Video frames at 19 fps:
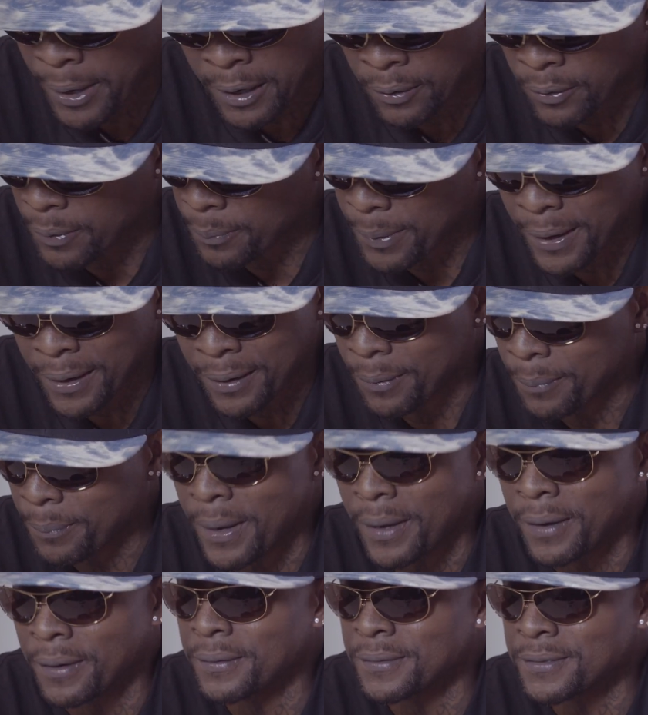better and better and
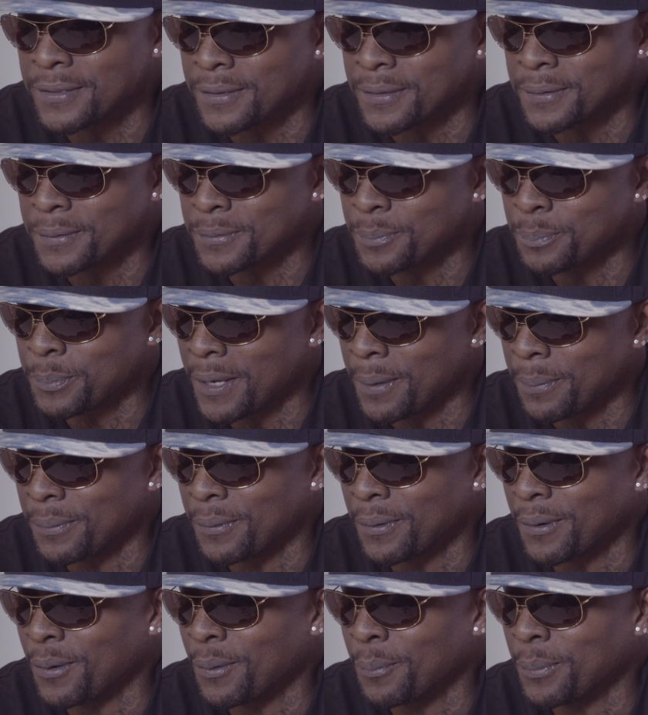better. To people
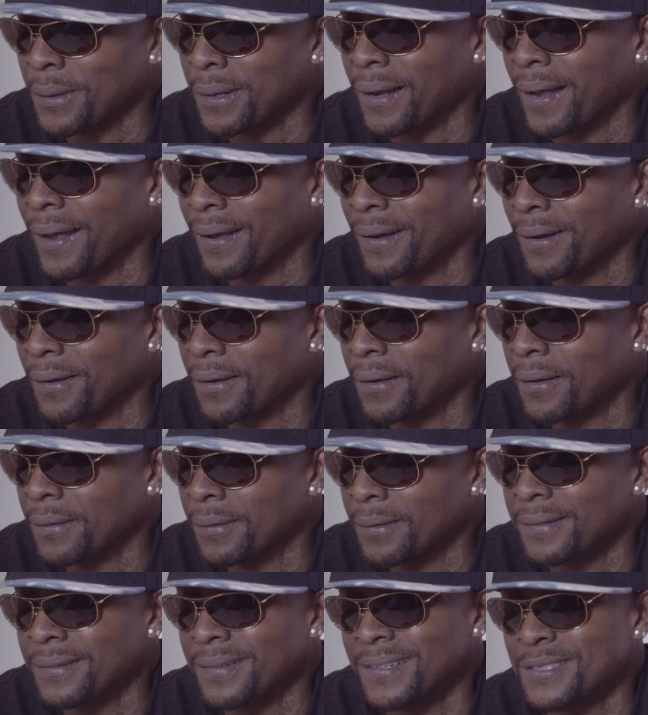are gonna be like,
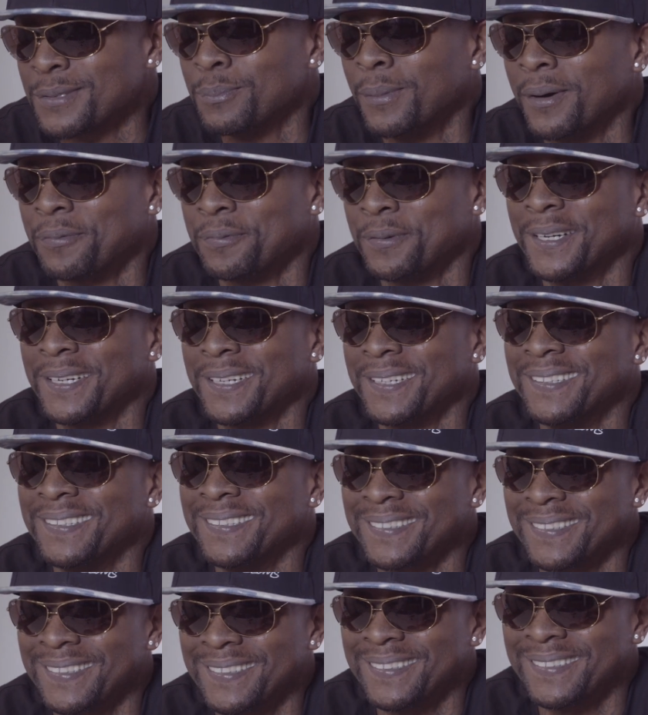this motherfucker
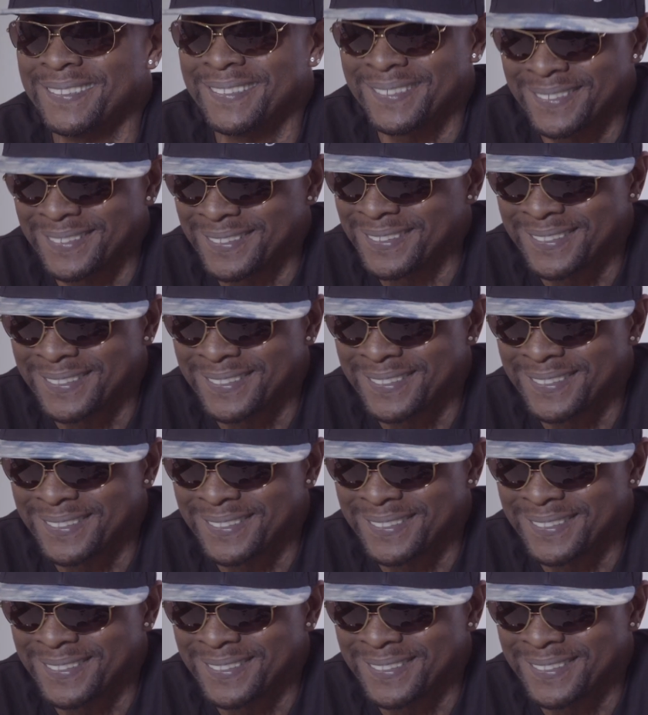is is